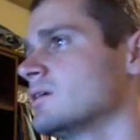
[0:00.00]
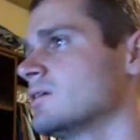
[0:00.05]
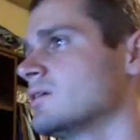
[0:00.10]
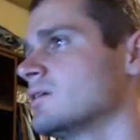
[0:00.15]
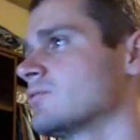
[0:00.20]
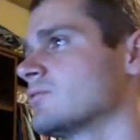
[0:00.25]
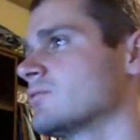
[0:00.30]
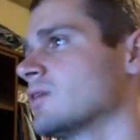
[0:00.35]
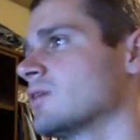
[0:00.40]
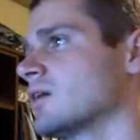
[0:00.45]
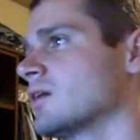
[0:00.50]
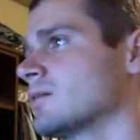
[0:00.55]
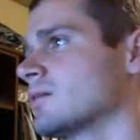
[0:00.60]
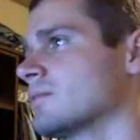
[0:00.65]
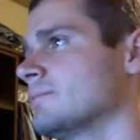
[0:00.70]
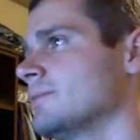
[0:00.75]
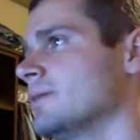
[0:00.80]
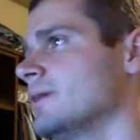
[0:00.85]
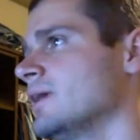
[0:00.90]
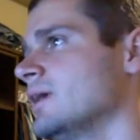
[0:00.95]
wrong
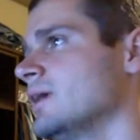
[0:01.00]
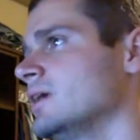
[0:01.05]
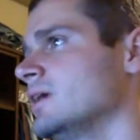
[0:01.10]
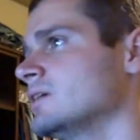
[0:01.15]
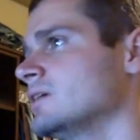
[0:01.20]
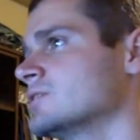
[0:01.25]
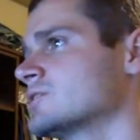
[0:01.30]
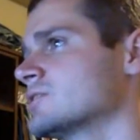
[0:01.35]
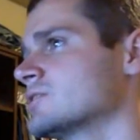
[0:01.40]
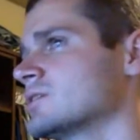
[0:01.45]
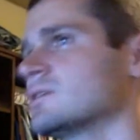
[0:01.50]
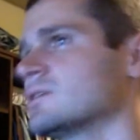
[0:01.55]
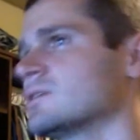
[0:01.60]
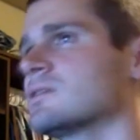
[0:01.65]
patient.